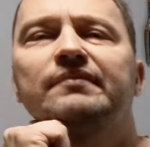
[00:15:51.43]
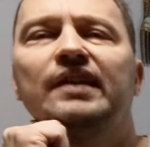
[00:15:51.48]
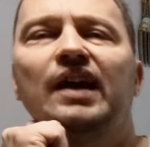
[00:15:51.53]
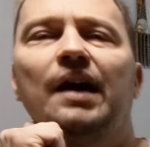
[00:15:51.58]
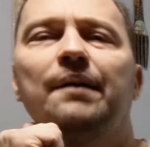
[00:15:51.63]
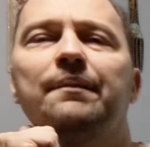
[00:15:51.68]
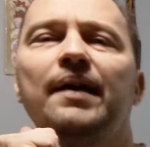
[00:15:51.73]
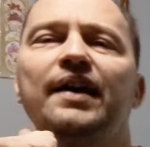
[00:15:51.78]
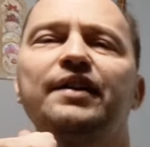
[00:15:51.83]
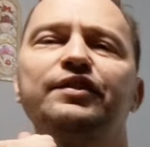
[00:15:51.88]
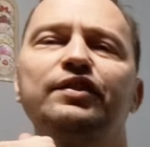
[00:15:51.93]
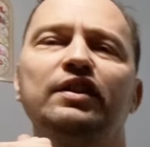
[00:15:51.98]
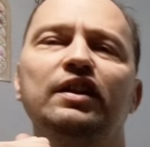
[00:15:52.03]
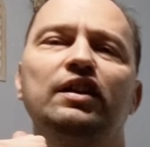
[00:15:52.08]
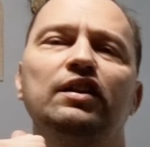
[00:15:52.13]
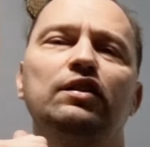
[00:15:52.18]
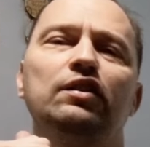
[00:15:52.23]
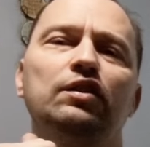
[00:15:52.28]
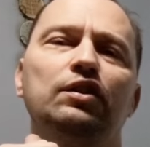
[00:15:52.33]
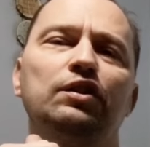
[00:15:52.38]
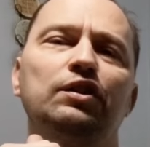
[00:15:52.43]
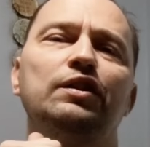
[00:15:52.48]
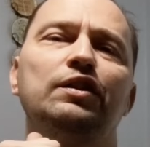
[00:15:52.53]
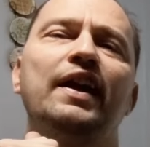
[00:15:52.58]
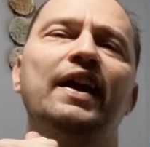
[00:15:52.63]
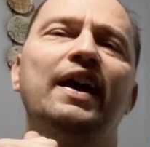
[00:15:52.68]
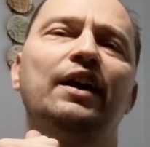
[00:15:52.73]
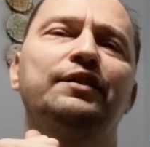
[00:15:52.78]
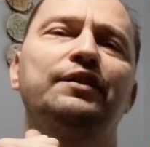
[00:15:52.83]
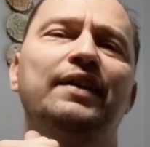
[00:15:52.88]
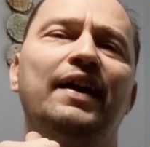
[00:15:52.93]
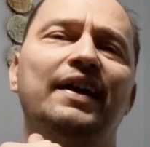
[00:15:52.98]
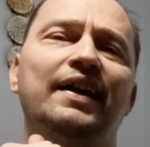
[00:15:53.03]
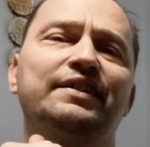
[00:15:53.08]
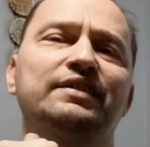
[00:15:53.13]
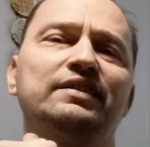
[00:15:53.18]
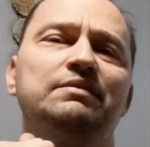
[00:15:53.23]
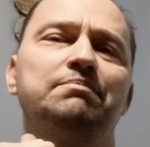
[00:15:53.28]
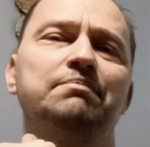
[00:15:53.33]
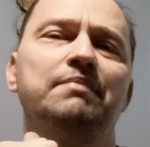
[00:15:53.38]
actually gonna learn how to
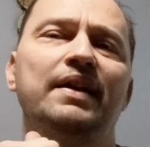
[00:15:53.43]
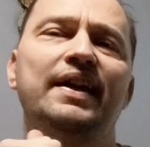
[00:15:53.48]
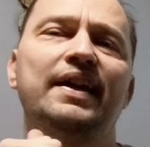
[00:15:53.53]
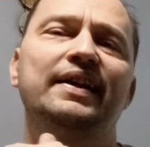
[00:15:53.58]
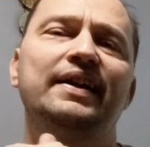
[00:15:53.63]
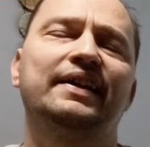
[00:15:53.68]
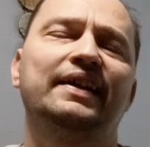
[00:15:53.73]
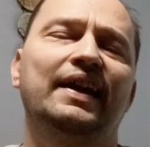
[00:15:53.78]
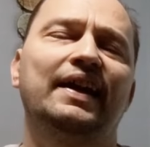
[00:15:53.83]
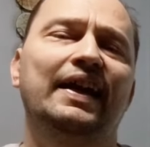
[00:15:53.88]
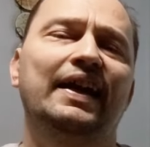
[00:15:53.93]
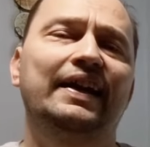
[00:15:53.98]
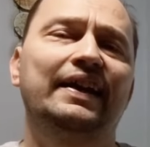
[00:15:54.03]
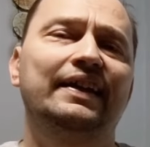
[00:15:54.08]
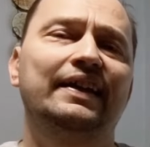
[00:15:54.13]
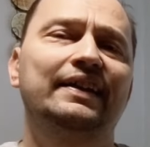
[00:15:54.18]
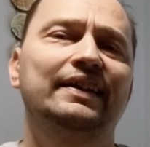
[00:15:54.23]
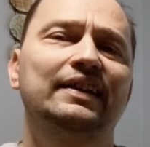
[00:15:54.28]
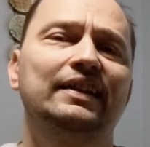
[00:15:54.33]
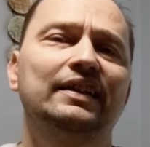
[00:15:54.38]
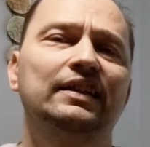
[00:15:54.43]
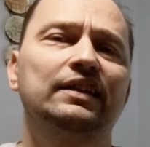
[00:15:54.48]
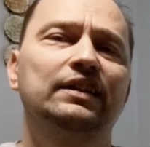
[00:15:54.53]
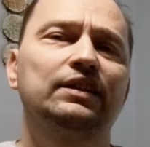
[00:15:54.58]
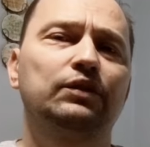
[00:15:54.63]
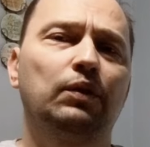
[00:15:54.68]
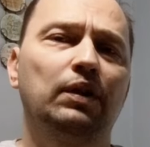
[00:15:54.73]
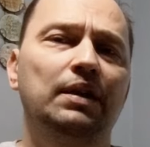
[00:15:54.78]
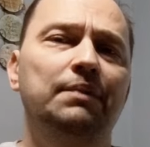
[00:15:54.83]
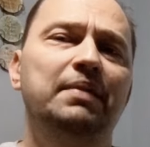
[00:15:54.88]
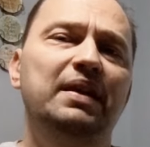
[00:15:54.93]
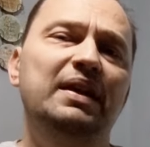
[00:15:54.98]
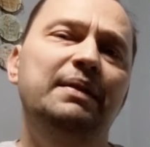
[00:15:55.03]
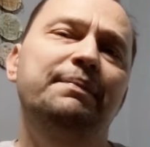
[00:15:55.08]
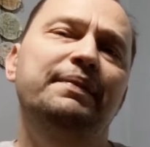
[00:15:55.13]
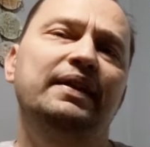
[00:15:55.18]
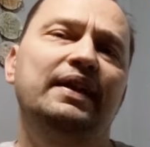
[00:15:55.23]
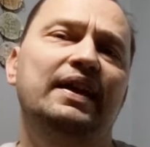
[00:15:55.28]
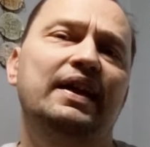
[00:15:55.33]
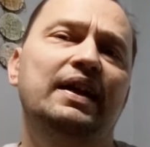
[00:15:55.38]
actually make a 20
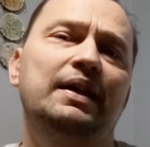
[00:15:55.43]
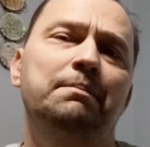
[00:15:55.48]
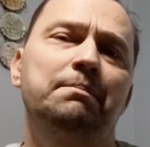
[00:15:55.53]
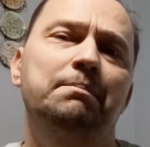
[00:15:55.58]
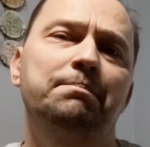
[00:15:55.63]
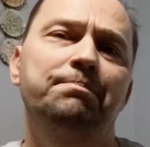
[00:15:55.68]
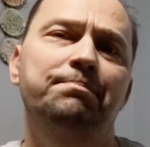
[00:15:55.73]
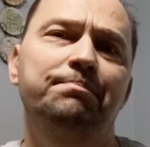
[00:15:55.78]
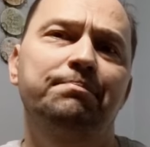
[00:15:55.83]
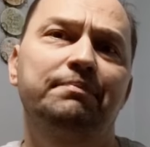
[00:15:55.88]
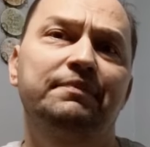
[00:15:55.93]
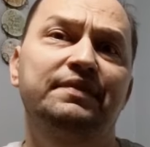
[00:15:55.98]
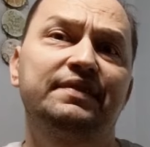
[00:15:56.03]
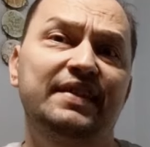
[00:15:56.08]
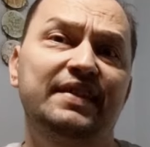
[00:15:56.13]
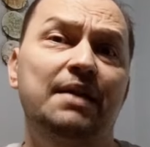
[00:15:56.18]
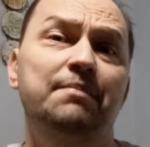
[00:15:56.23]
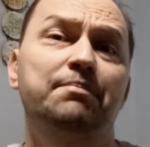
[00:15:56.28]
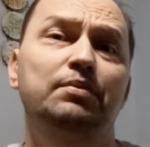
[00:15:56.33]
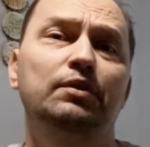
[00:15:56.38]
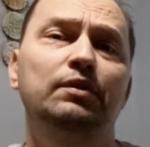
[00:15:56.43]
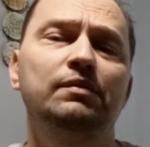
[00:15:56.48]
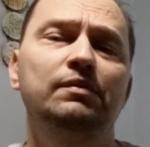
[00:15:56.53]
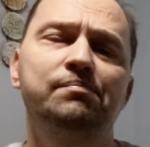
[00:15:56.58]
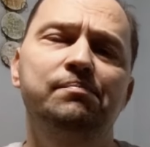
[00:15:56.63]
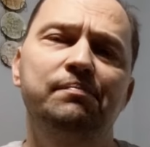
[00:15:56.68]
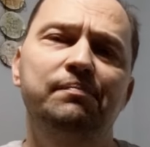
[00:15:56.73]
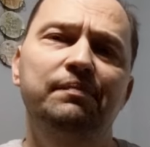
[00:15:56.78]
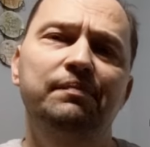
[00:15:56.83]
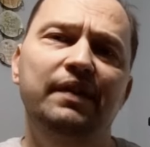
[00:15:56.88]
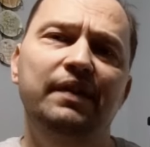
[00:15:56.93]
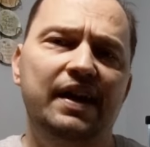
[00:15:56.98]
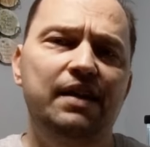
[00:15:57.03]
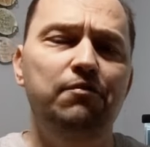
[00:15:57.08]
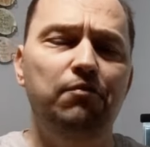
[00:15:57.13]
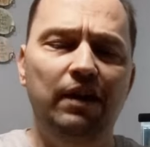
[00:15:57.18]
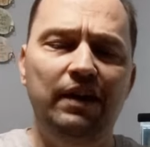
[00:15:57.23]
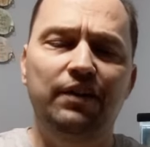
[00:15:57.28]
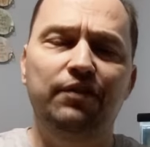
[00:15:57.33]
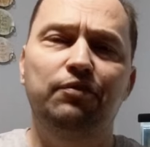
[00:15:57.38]
ppm sample
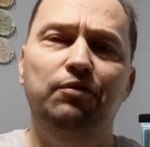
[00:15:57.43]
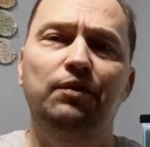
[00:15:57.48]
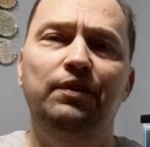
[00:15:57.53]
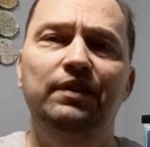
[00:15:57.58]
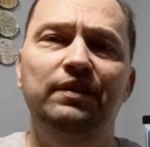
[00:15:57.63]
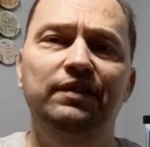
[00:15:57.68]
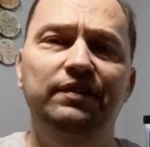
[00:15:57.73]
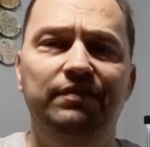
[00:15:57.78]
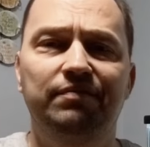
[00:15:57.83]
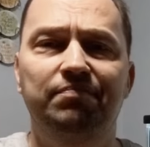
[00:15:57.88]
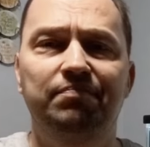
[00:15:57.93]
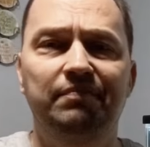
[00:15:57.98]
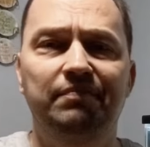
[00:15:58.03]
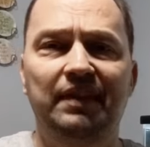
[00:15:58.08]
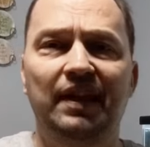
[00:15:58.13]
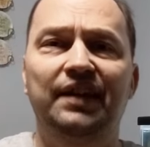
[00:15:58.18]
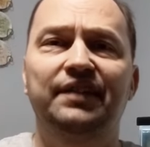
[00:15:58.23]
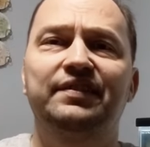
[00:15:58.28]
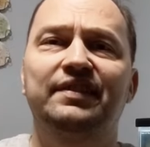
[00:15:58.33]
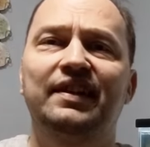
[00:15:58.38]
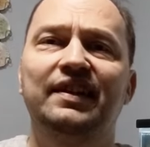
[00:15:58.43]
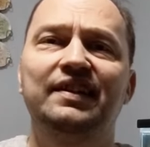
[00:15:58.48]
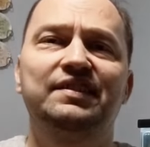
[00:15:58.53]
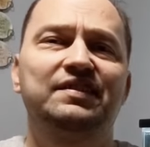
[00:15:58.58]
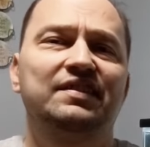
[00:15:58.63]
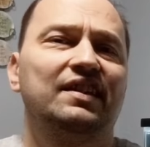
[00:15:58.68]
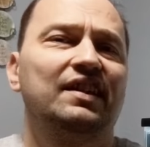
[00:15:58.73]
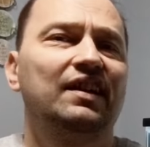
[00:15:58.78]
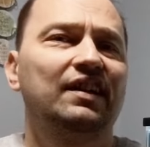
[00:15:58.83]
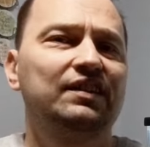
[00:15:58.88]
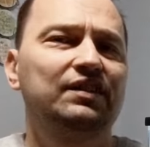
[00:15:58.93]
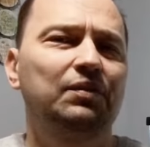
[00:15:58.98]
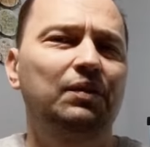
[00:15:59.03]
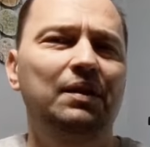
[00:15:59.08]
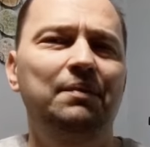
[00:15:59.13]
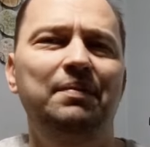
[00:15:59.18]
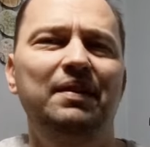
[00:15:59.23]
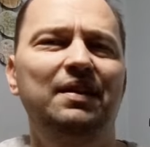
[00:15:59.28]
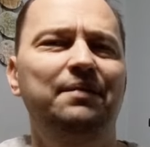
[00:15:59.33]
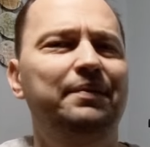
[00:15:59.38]
and run it through these test kits,
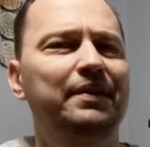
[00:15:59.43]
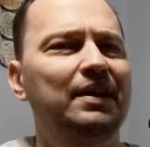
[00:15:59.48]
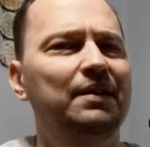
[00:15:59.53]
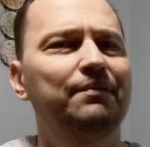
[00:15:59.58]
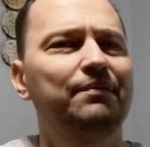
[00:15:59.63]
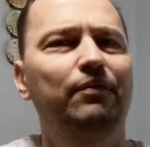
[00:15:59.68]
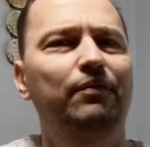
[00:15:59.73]
20 ppm,